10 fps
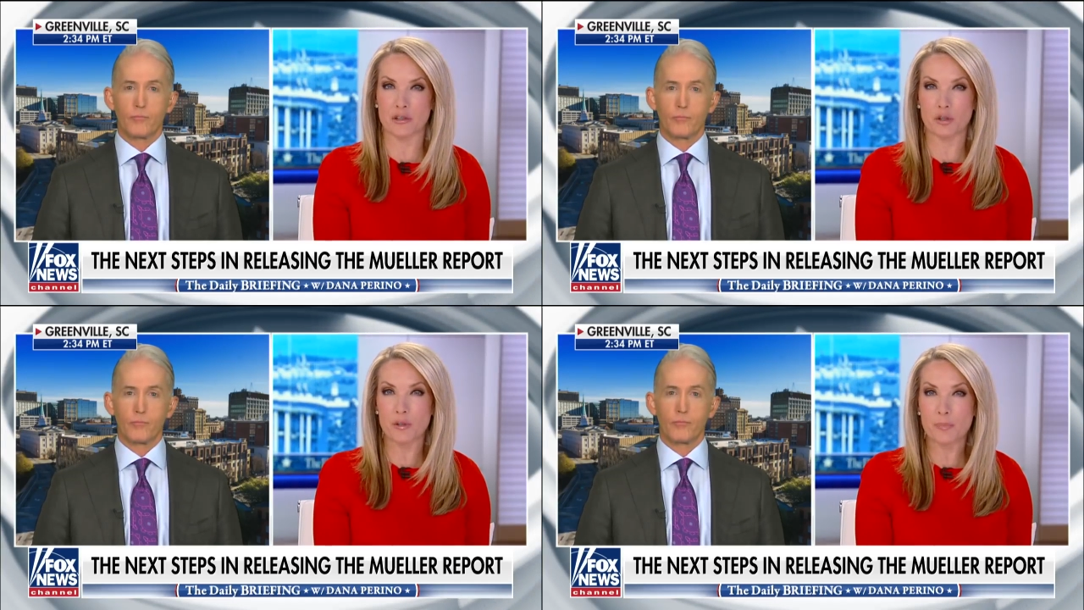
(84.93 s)
Speaker 1: And
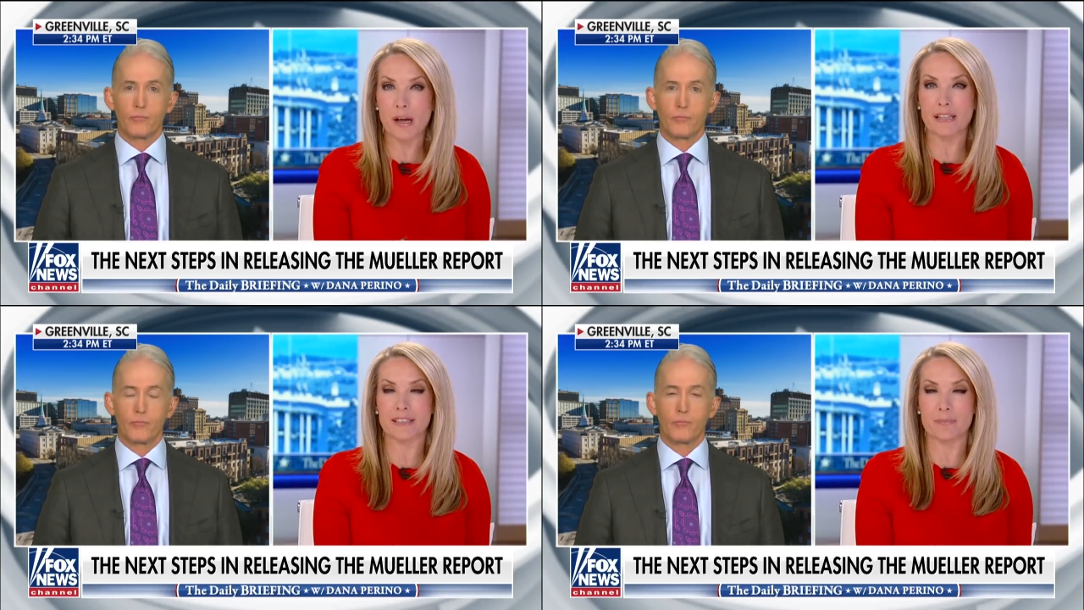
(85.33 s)
you would
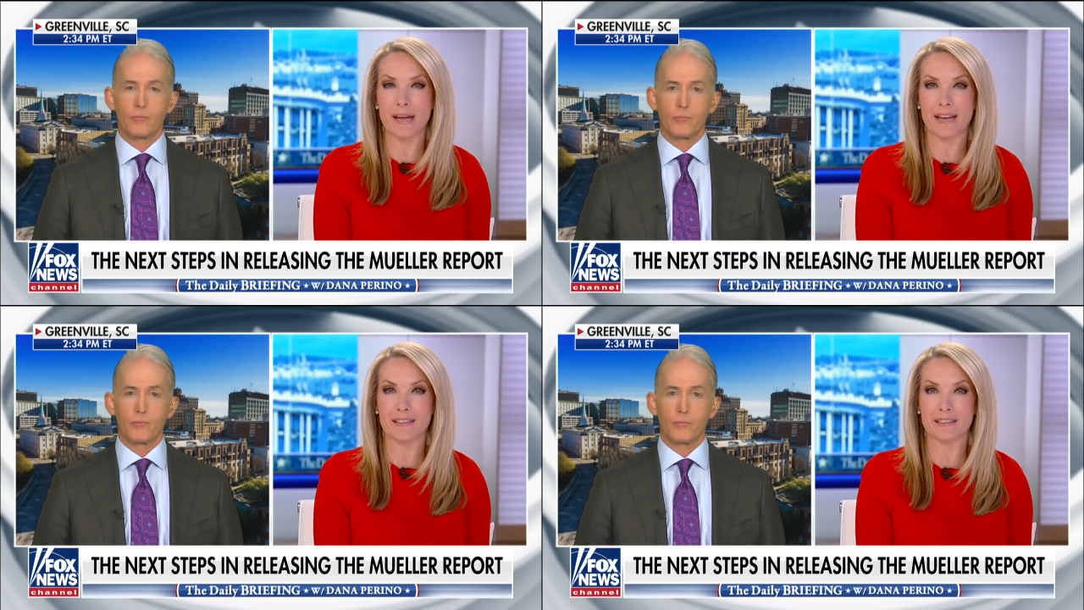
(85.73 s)
probably
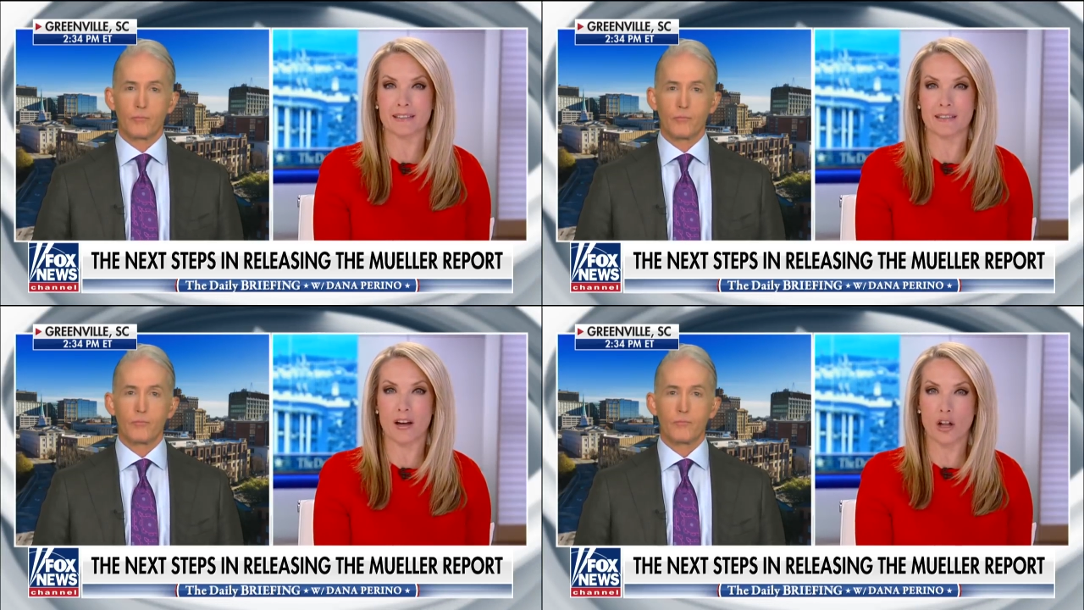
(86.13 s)
demand
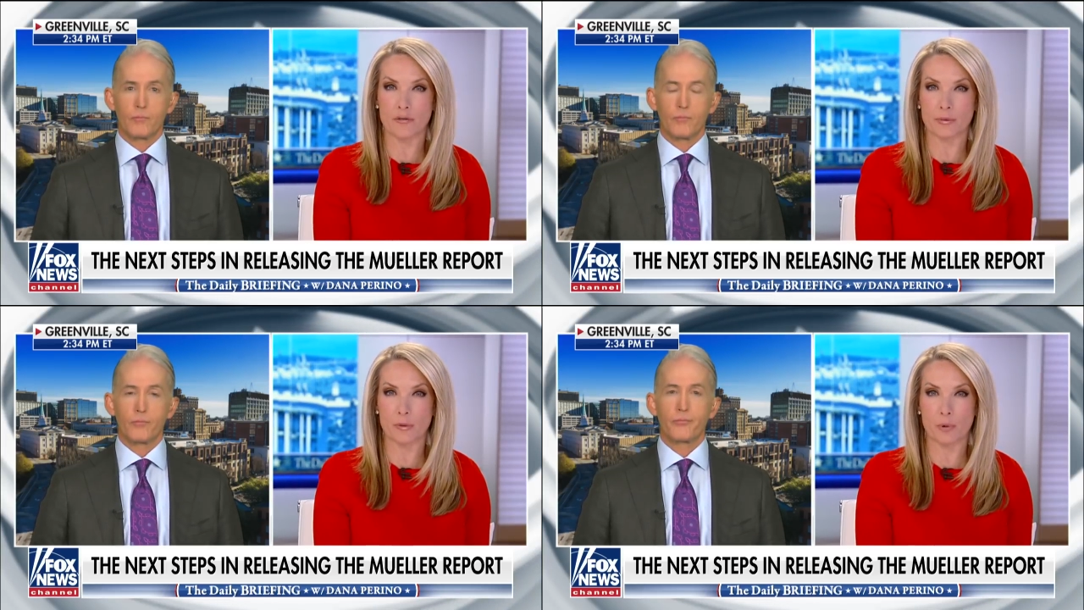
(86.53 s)
all
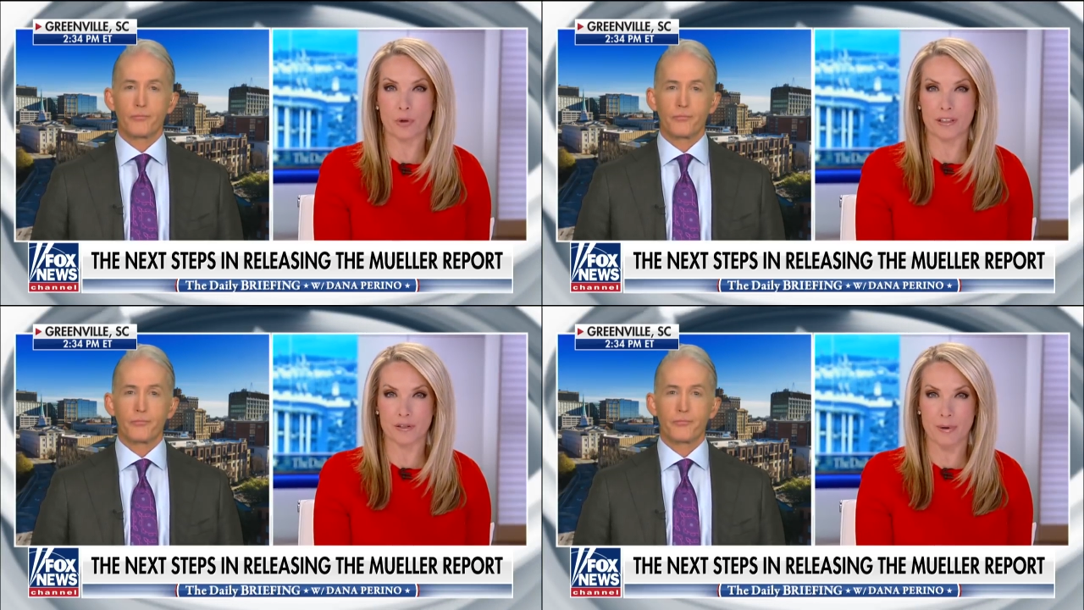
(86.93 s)
of the
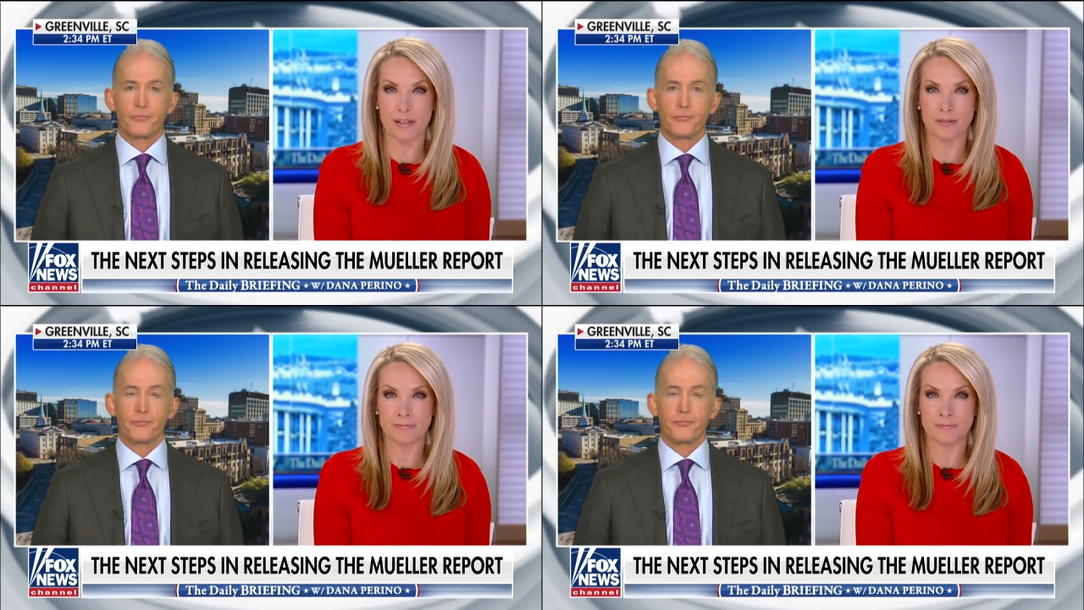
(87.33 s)
report as well?